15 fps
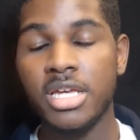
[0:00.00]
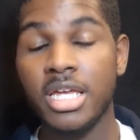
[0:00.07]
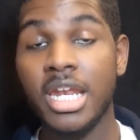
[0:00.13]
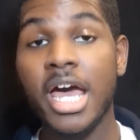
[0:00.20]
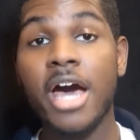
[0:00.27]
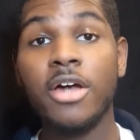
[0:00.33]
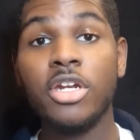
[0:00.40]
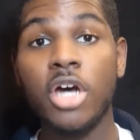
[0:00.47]
And I
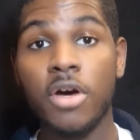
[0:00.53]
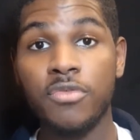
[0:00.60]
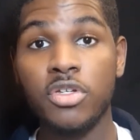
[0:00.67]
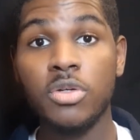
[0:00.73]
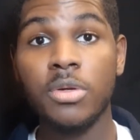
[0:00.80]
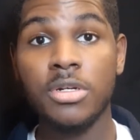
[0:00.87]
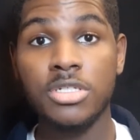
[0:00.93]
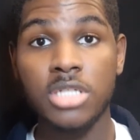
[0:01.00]
don't know if
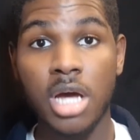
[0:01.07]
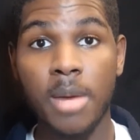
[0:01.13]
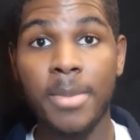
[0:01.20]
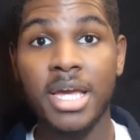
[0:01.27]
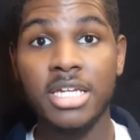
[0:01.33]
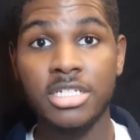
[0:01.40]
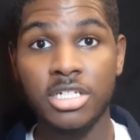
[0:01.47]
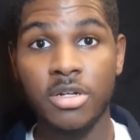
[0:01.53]
you saw my
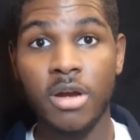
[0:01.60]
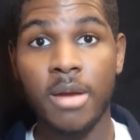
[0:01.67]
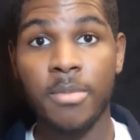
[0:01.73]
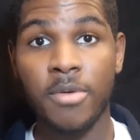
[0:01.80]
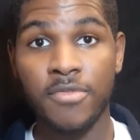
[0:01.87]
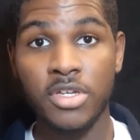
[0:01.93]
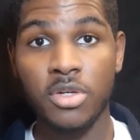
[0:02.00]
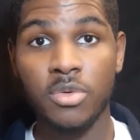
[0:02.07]
Instagram
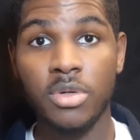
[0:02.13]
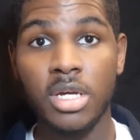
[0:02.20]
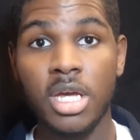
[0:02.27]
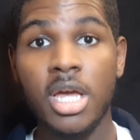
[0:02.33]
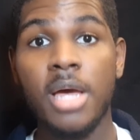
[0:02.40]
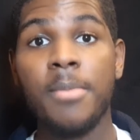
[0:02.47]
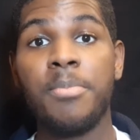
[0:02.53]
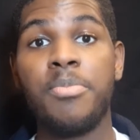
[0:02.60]
review,
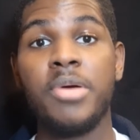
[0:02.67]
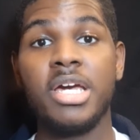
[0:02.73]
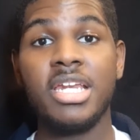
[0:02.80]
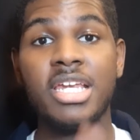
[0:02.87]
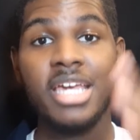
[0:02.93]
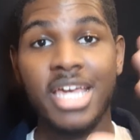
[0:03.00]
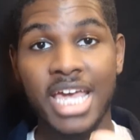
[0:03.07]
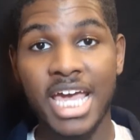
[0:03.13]

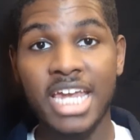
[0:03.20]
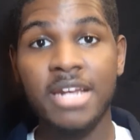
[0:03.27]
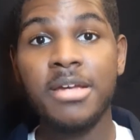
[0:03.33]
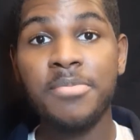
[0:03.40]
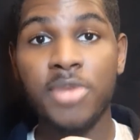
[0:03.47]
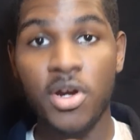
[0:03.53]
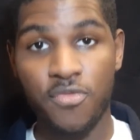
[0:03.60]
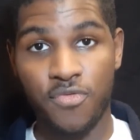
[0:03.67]
but Eddie
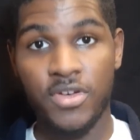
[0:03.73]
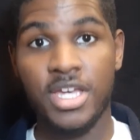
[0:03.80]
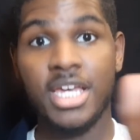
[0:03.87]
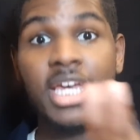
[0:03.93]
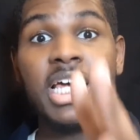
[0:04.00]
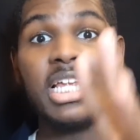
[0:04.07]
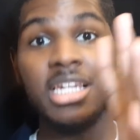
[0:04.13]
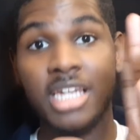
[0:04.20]

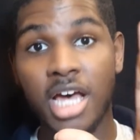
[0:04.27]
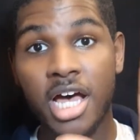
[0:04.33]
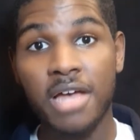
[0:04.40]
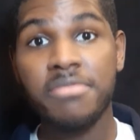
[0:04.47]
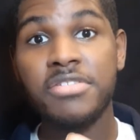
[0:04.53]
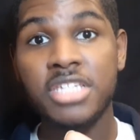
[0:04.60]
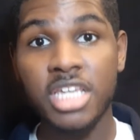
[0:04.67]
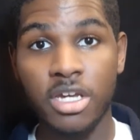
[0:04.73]
Murphy
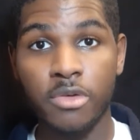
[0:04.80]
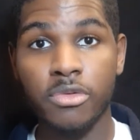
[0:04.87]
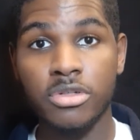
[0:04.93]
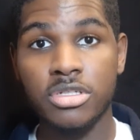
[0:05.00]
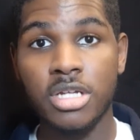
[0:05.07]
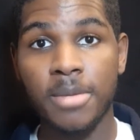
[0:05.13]
loves sequels.